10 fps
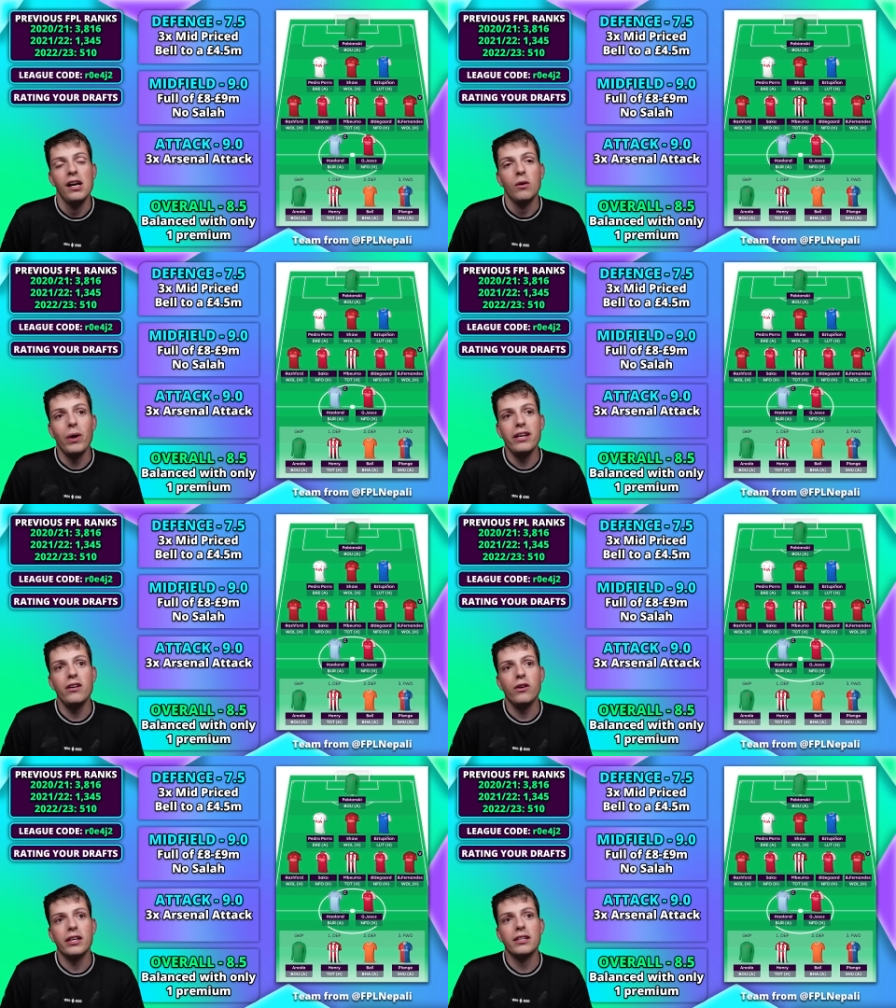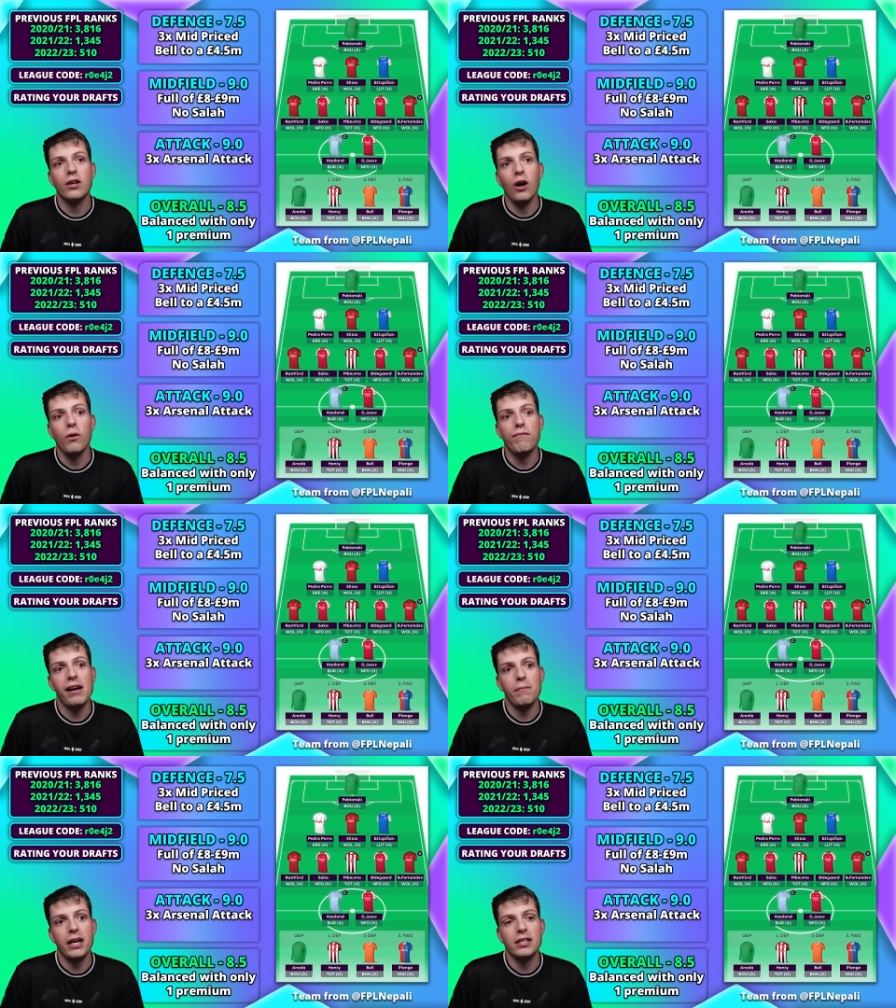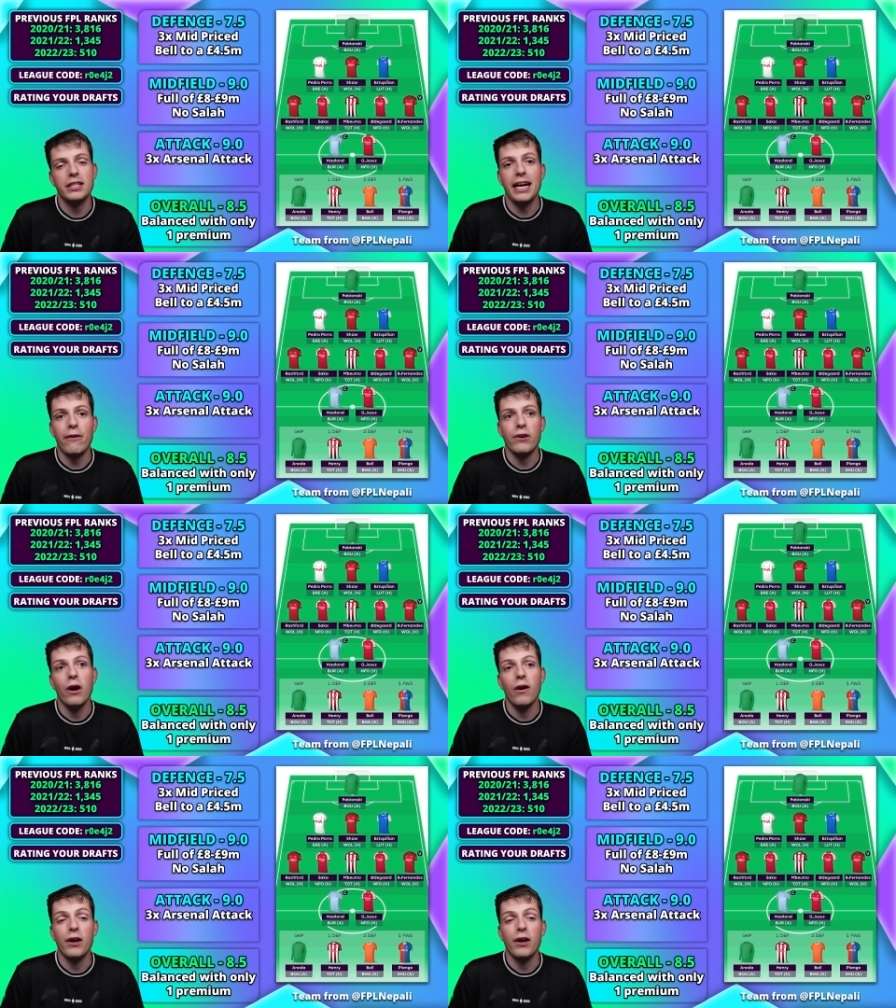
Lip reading: When you look in goal, Fabianski, Areola,